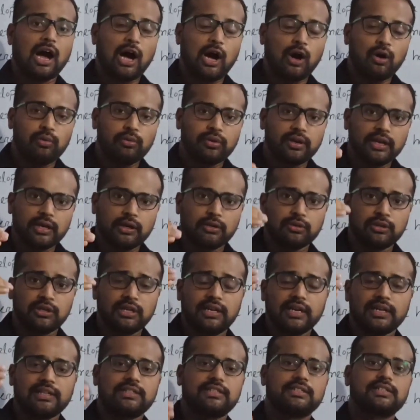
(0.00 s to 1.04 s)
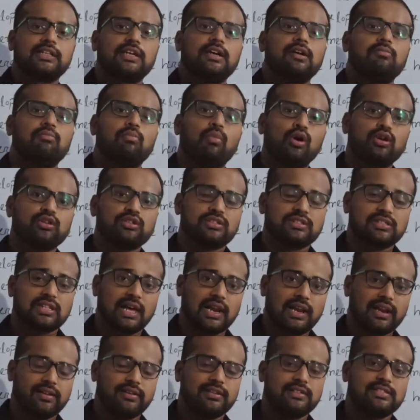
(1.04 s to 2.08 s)
how he could get more
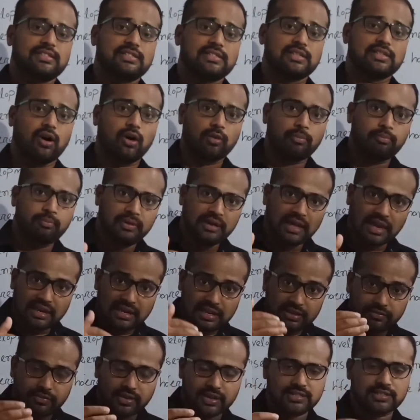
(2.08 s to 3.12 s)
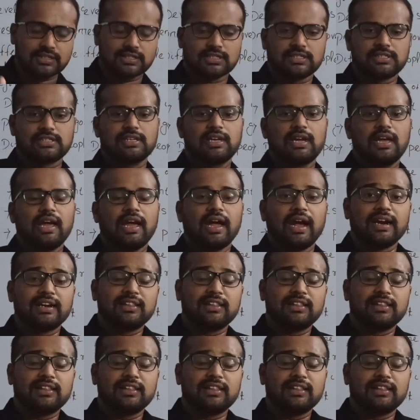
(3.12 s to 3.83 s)
salaries or daily wages.